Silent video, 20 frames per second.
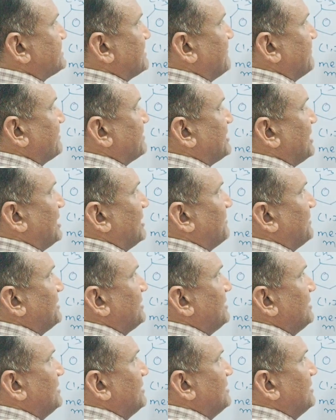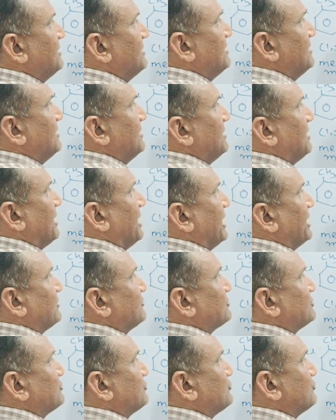7 carbon,
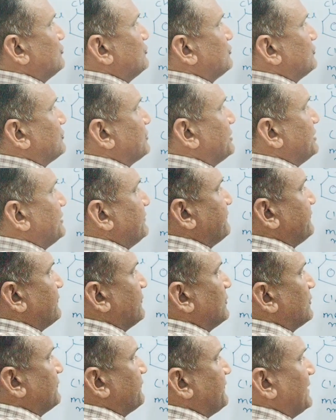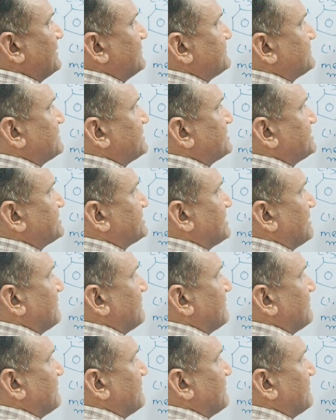hydrogen 2, 3, 4, 5, 6,